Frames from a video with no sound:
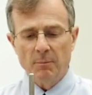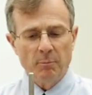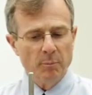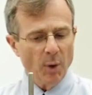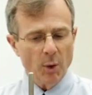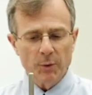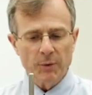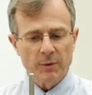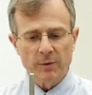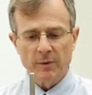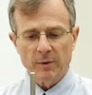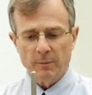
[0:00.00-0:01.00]
Both,
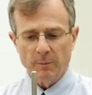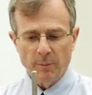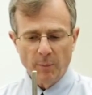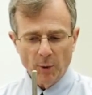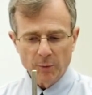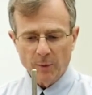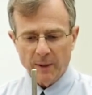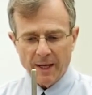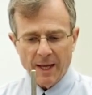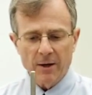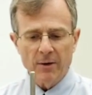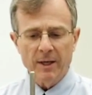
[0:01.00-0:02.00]
the, both when
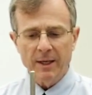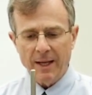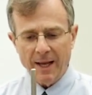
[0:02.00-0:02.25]
entering